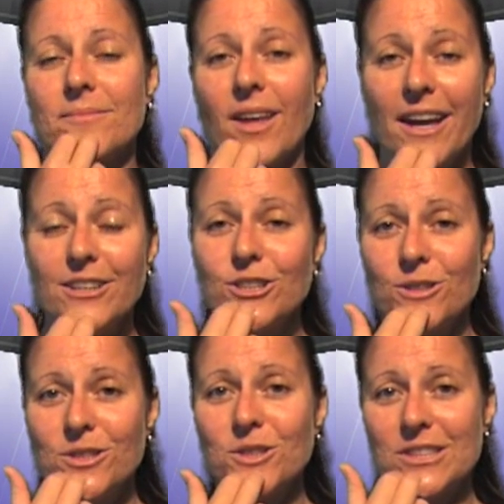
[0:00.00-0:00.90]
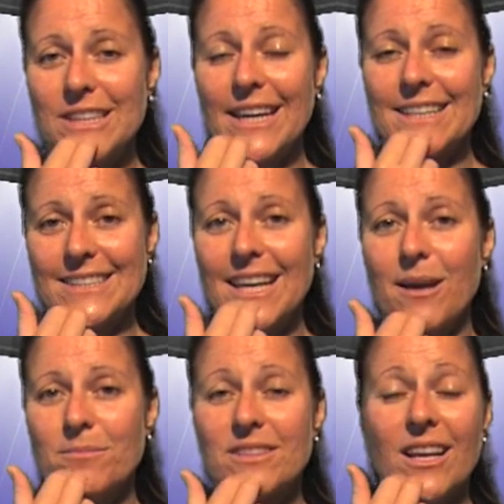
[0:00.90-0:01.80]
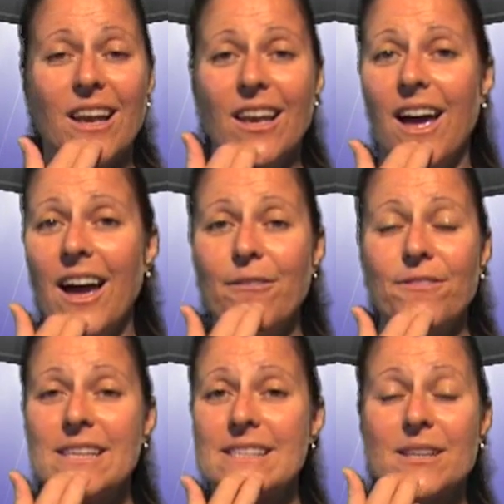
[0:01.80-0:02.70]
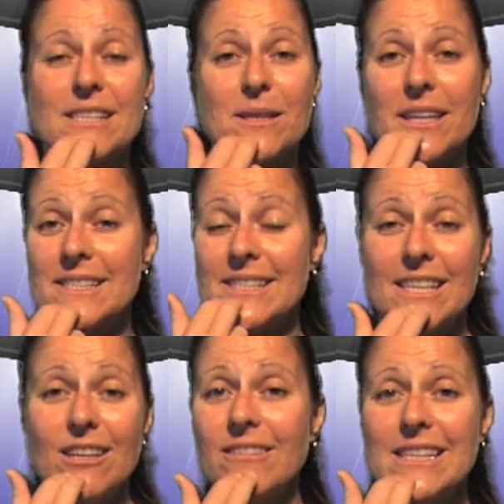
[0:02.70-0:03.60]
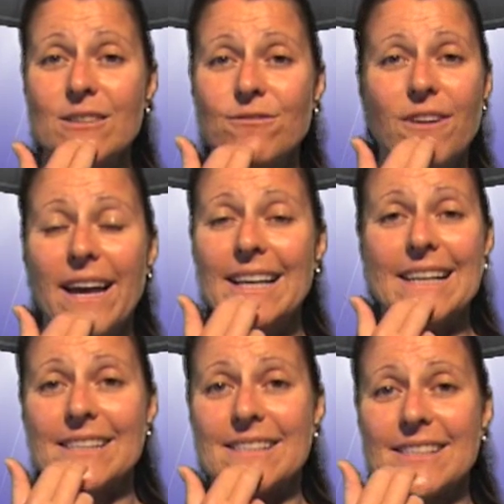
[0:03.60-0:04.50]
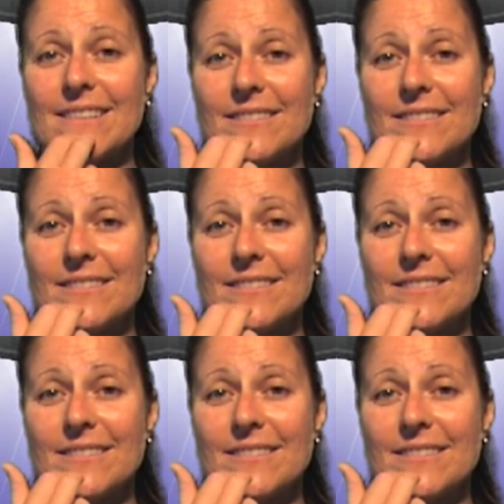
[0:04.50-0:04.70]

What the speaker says: I choose to accept that life is a series of failures